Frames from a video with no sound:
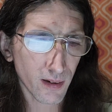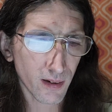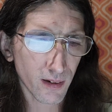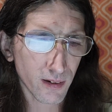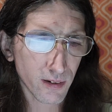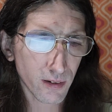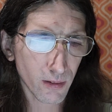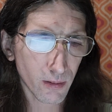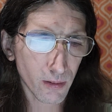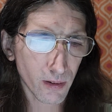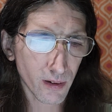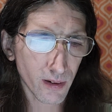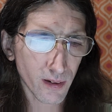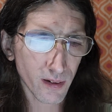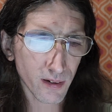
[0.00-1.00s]
in The Sword
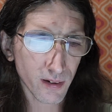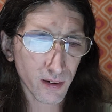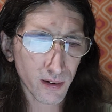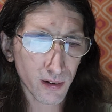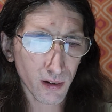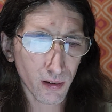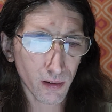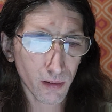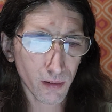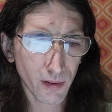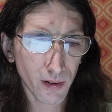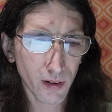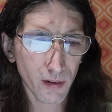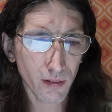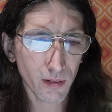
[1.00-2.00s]
in the
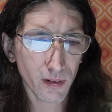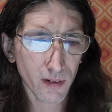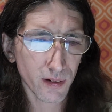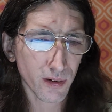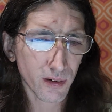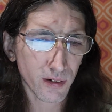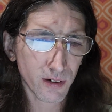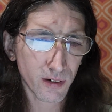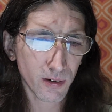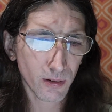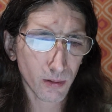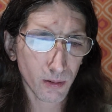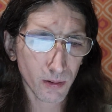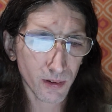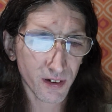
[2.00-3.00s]
Stone, there is a
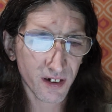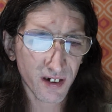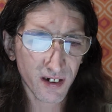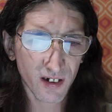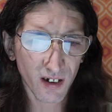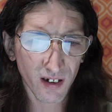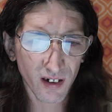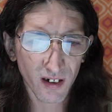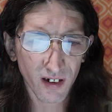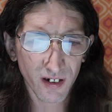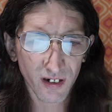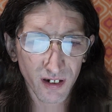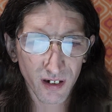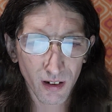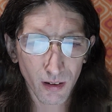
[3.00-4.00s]
sword stuck in a
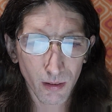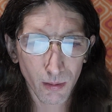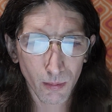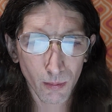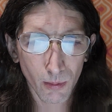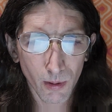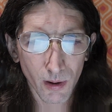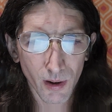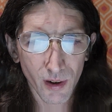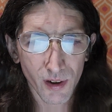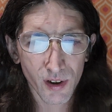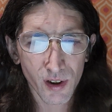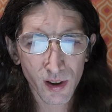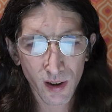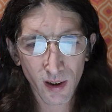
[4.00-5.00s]
stone,
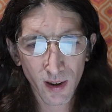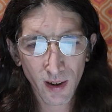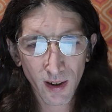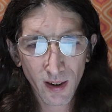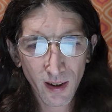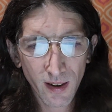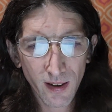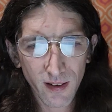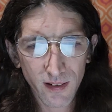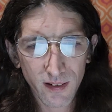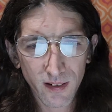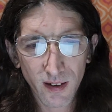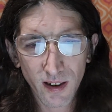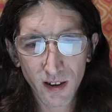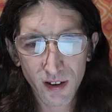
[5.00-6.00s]
which,
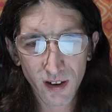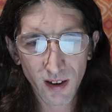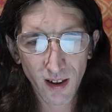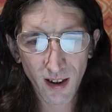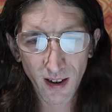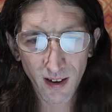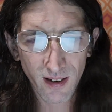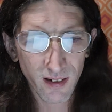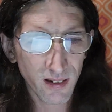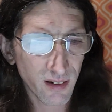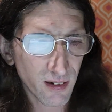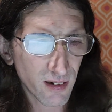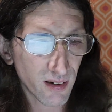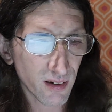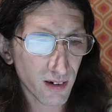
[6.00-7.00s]
as legend has
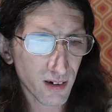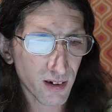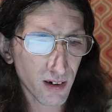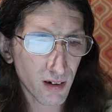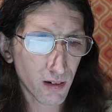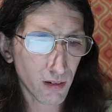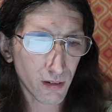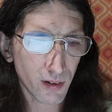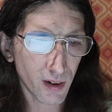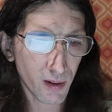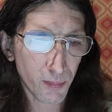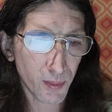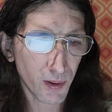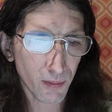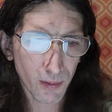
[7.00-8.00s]
it, can
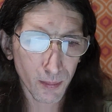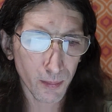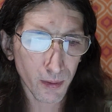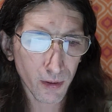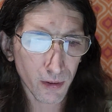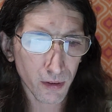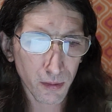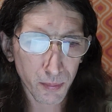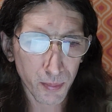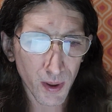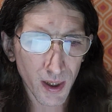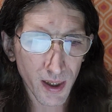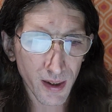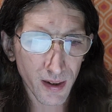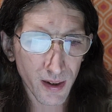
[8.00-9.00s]
only be removed
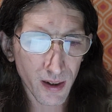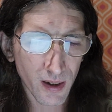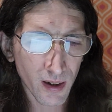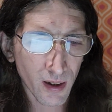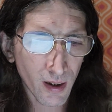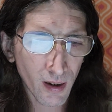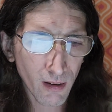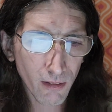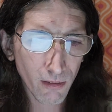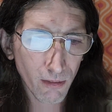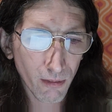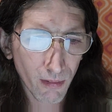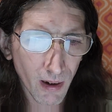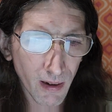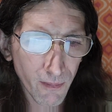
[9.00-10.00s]
by the
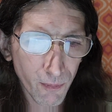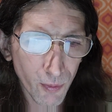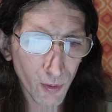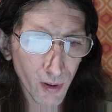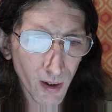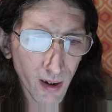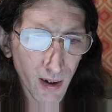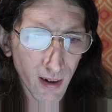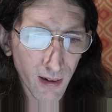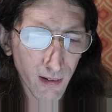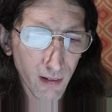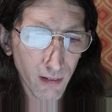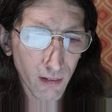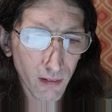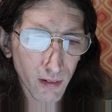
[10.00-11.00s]
rightful
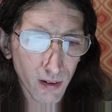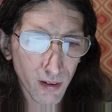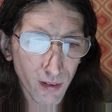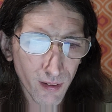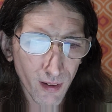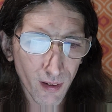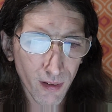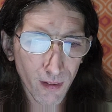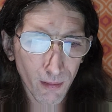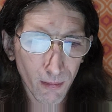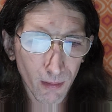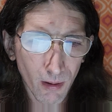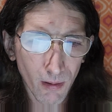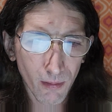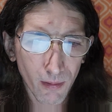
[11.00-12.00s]
heir to the
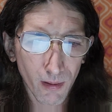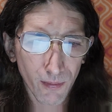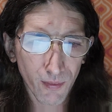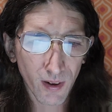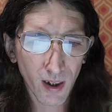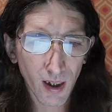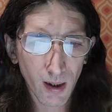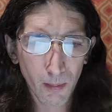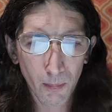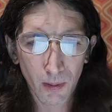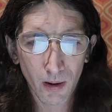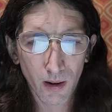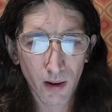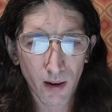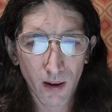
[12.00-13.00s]
throne of
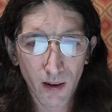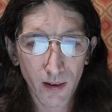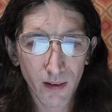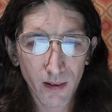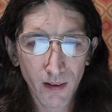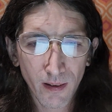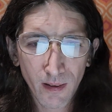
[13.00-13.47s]
Camelot.